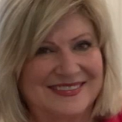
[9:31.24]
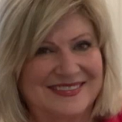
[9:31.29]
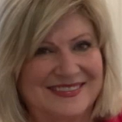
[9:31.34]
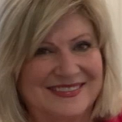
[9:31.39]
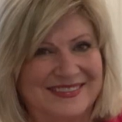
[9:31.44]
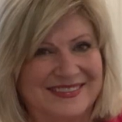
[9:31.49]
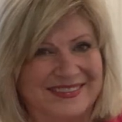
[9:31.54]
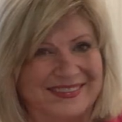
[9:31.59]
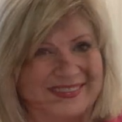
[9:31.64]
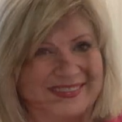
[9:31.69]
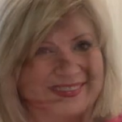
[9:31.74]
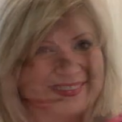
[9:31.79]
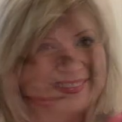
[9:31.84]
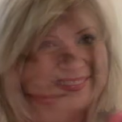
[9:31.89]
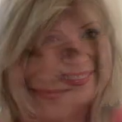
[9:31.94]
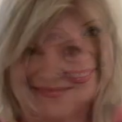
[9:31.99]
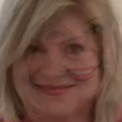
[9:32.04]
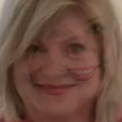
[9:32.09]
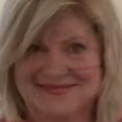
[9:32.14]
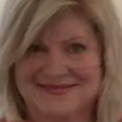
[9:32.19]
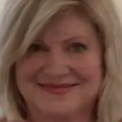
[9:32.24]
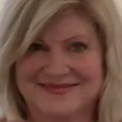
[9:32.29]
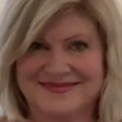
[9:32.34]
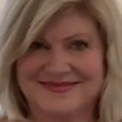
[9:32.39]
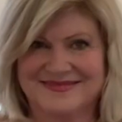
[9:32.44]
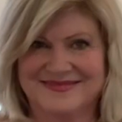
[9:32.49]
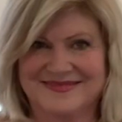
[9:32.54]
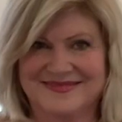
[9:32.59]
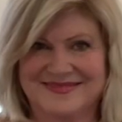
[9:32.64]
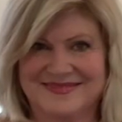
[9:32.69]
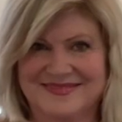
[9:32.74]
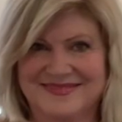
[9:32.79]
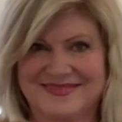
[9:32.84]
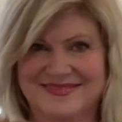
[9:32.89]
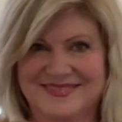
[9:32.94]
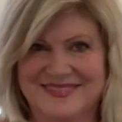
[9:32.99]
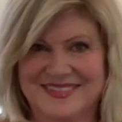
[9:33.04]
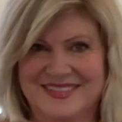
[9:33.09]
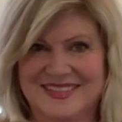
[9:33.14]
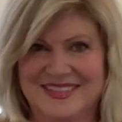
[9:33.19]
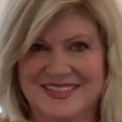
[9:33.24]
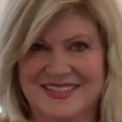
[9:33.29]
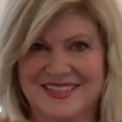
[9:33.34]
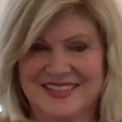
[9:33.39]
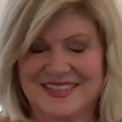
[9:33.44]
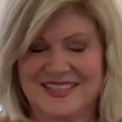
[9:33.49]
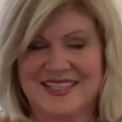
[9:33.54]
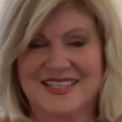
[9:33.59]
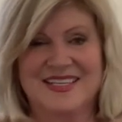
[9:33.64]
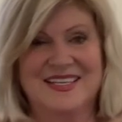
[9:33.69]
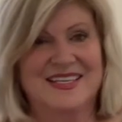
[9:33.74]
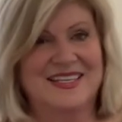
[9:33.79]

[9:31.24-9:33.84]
Nobody speaks.